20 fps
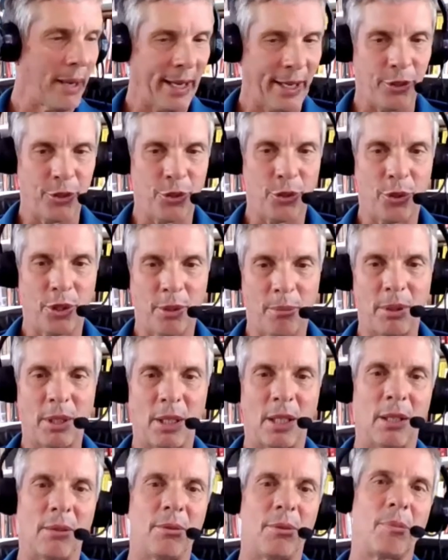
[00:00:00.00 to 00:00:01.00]
manager and
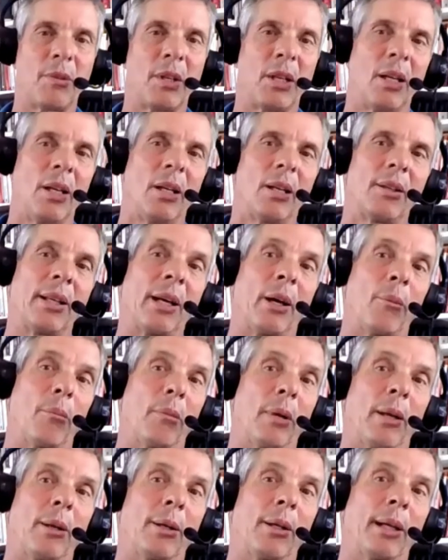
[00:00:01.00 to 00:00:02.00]
above. Now,
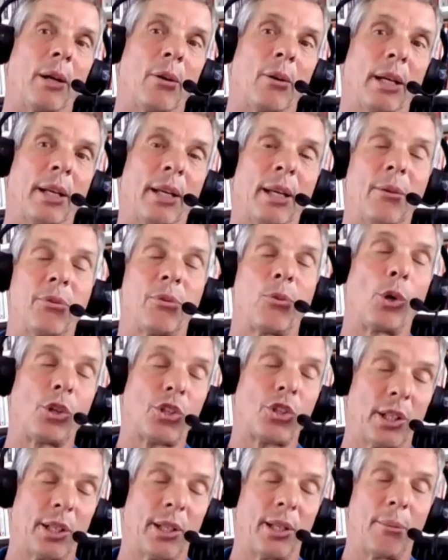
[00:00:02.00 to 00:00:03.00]
my, now again,
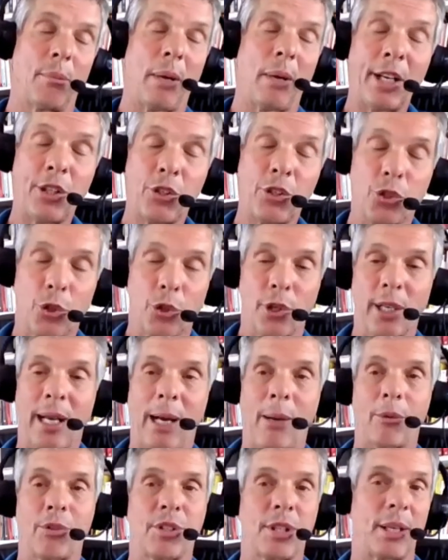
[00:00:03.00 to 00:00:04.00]
fortunately, in my journey,
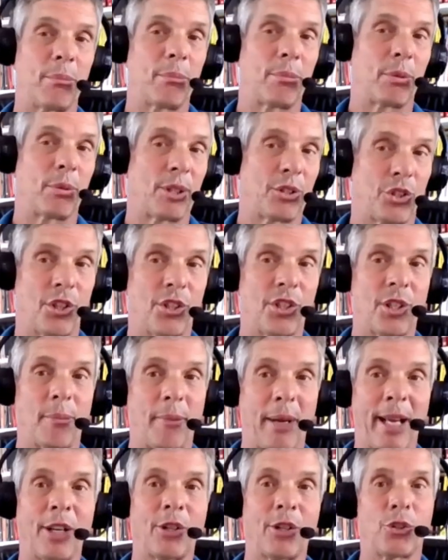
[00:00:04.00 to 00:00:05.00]
I was then assistant
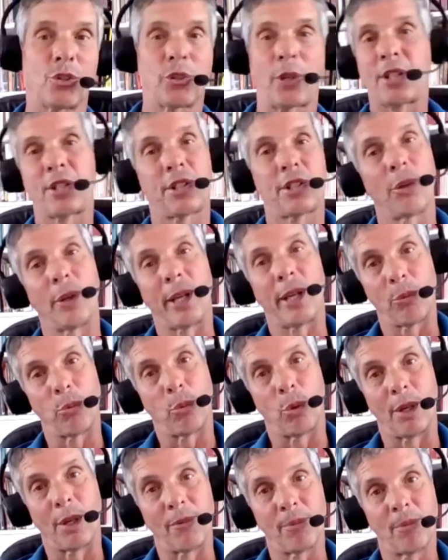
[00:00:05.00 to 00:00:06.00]
manager, so I still had
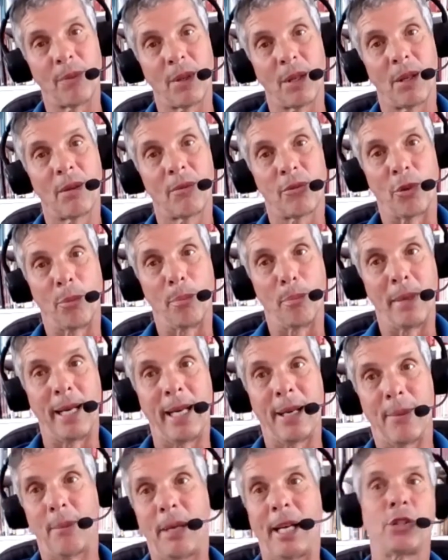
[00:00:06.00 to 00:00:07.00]
one for me
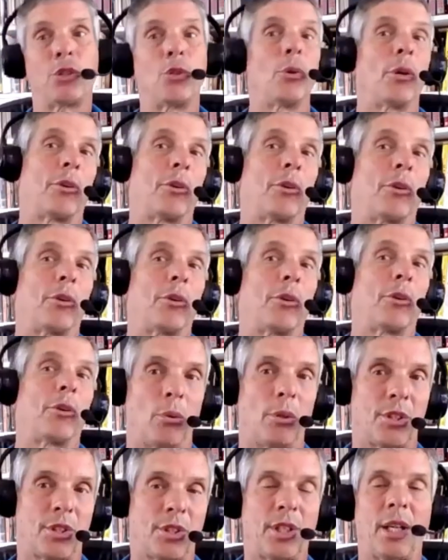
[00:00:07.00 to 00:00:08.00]
and my 200 people
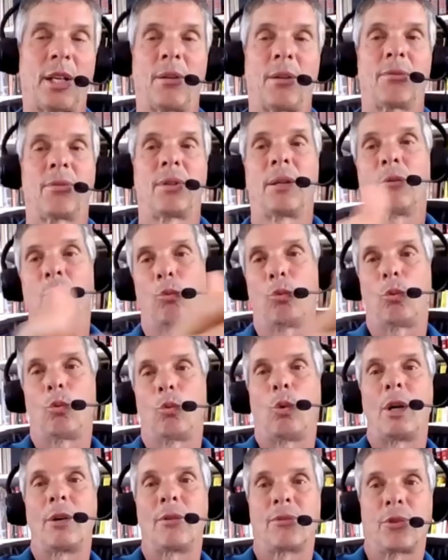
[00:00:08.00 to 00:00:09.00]
instead of
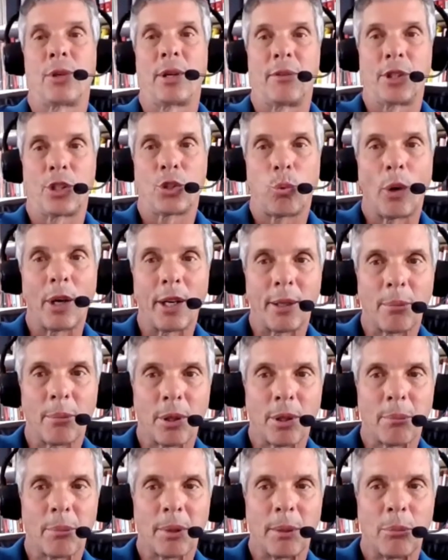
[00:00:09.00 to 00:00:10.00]
one for every 20.
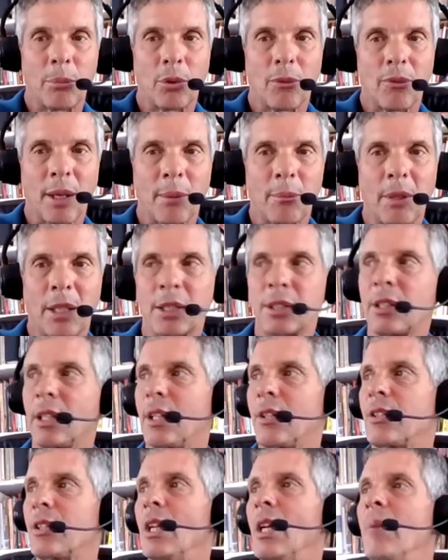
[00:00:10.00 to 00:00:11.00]
But that makes
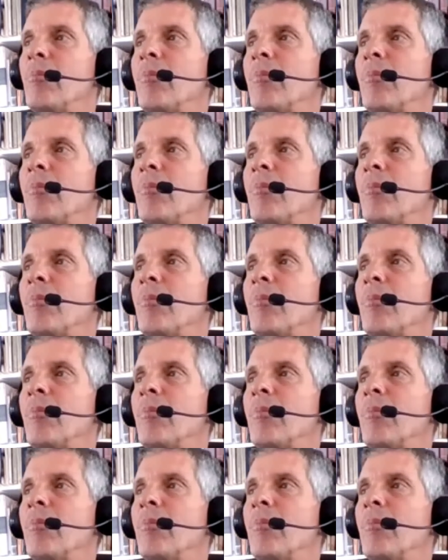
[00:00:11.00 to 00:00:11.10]
sense.